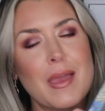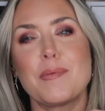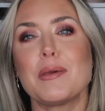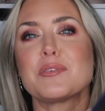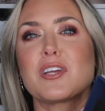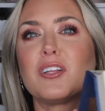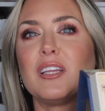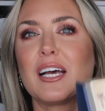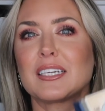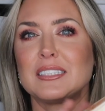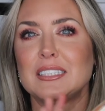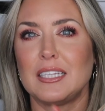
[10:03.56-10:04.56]
maybe it was our
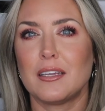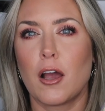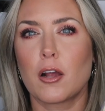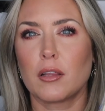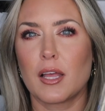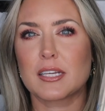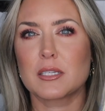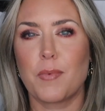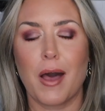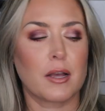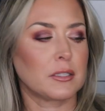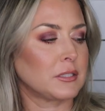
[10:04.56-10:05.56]
Luxe, our Luxe
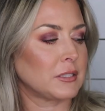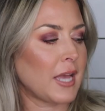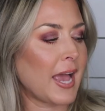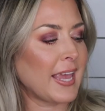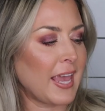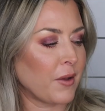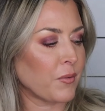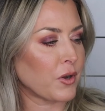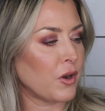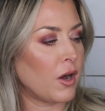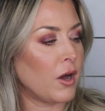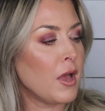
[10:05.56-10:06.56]
box, I can't
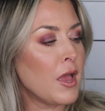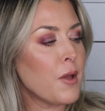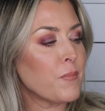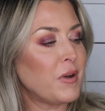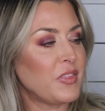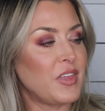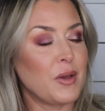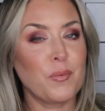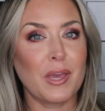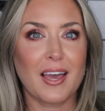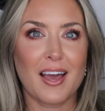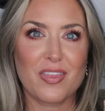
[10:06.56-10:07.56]
recall. But then
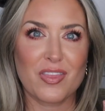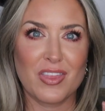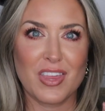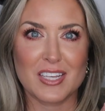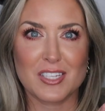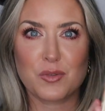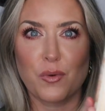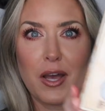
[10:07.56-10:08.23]
we got this